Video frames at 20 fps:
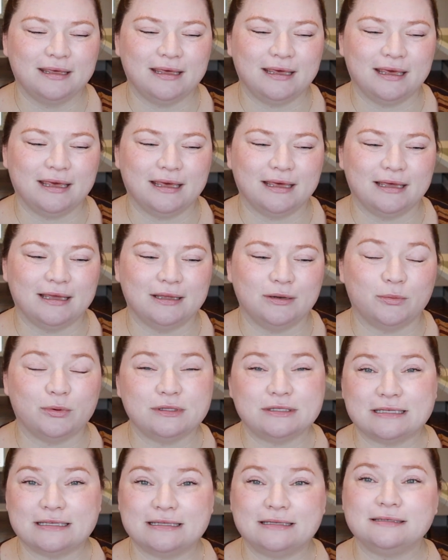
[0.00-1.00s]
And
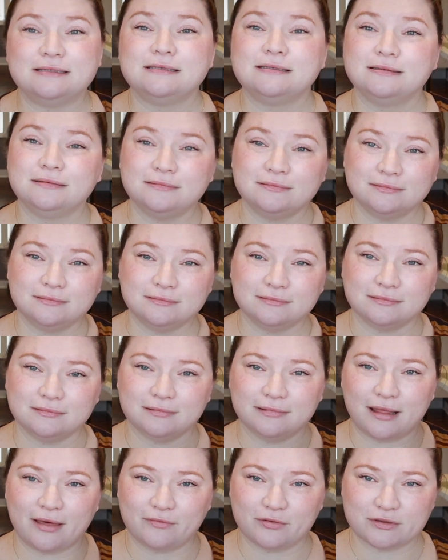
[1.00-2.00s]
once it
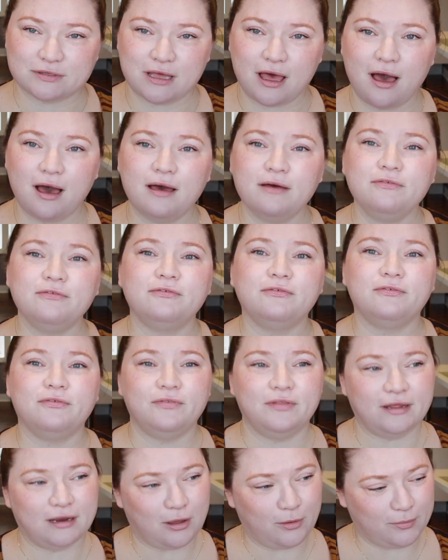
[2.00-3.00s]
levels off,
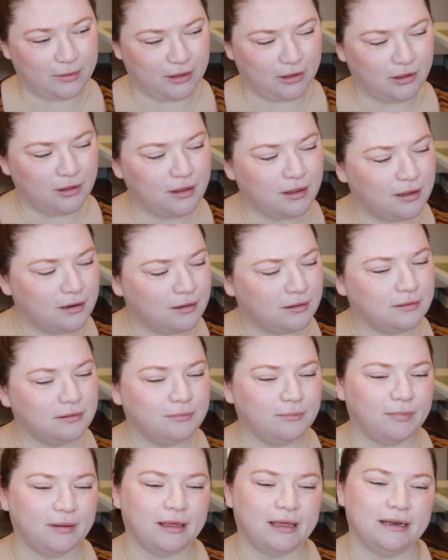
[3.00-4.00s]
then I'll be good.
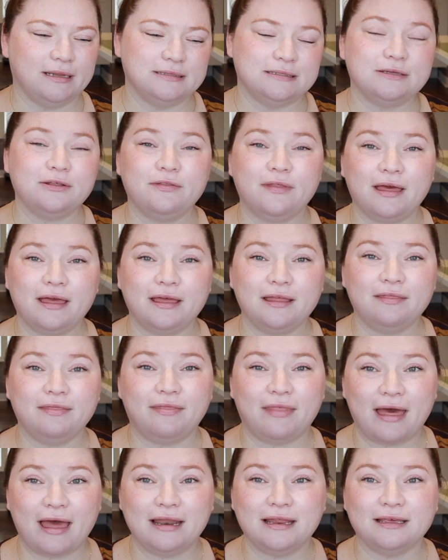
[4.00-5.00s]
But until then,
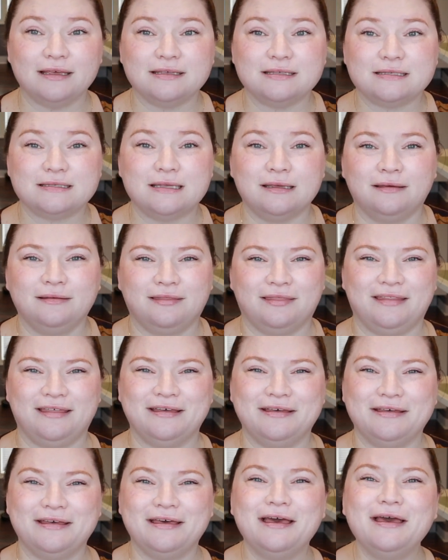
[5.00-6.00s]
that is
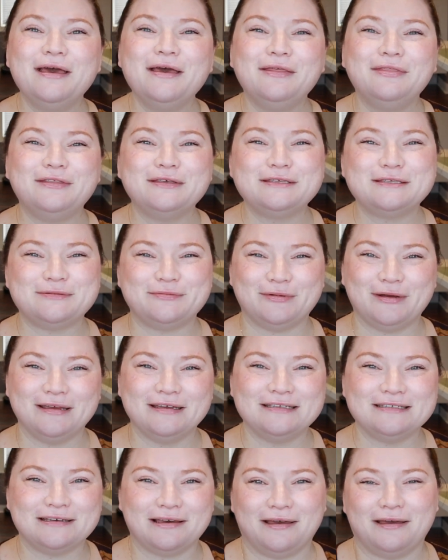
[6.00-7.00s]
the
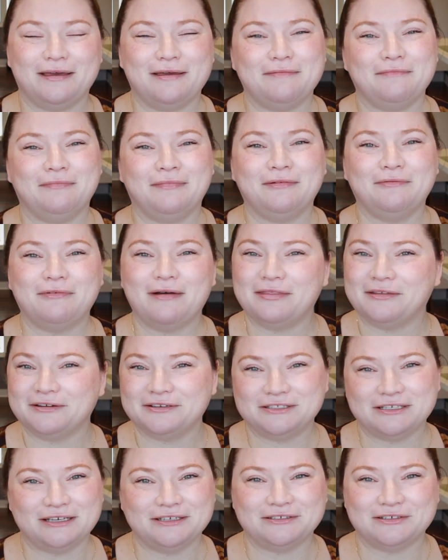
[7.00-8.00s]
springtime weather
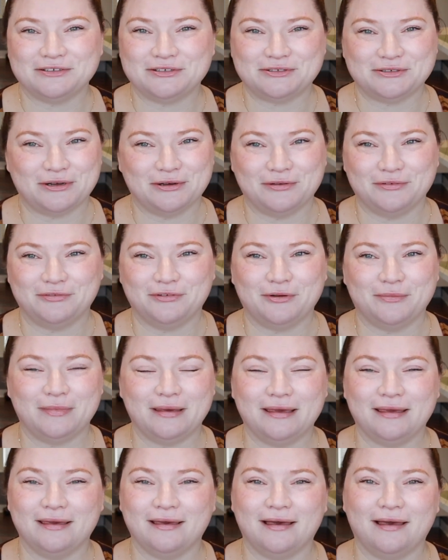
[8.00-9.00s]
changing struggle for
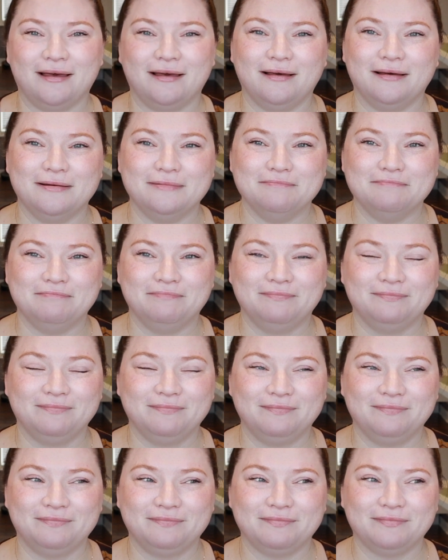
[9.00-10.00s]
me. I
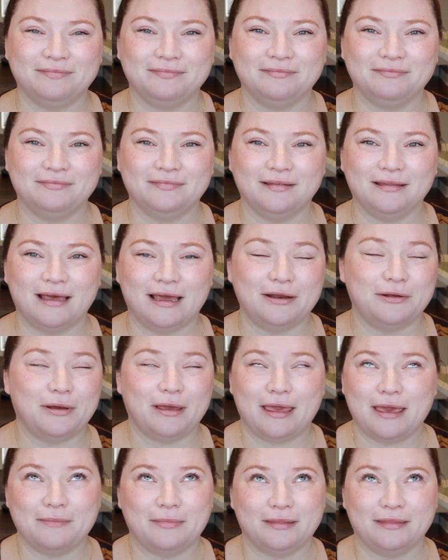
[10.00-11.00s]
know I
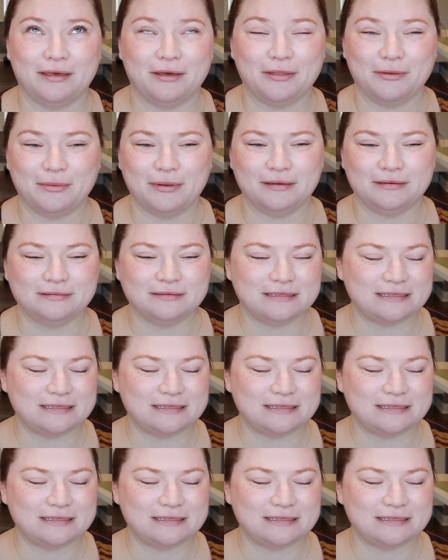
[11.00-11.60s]
can't be the only one.